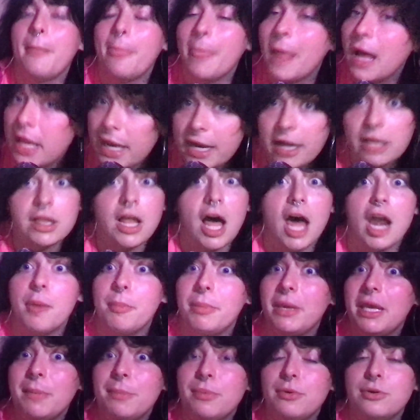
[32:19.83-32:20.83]
and a lot of
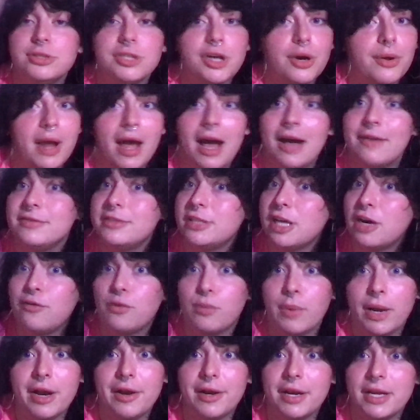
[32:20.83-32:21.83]
people don't have
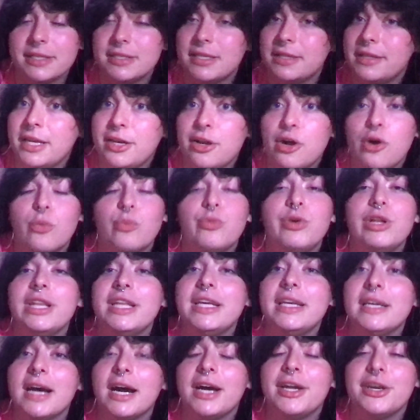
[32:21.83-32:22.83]
self-awareness and they don't
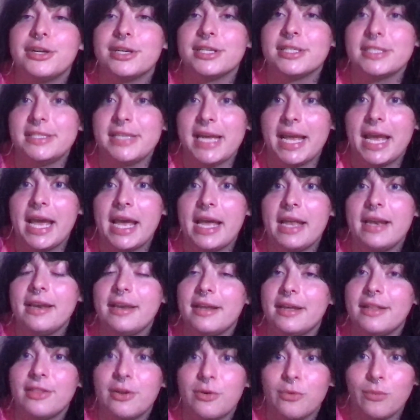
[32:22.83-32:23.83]
really
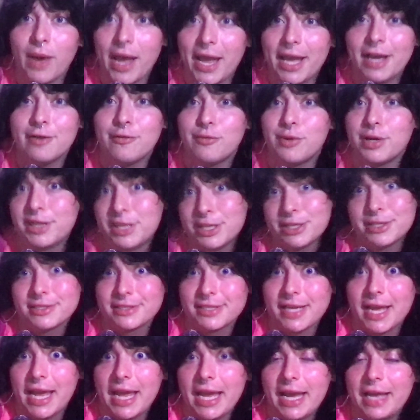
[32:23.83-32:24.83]
understand the weight of what they're
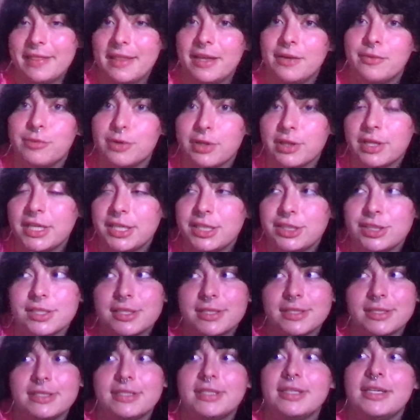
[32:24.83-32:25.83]
saying and they really
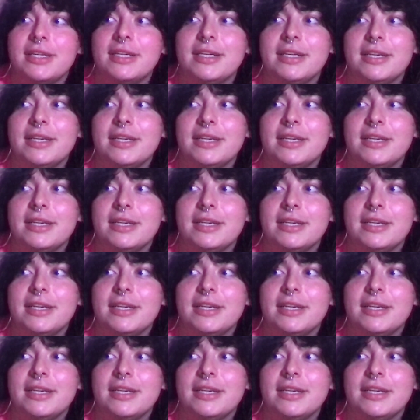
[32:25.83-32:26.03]
just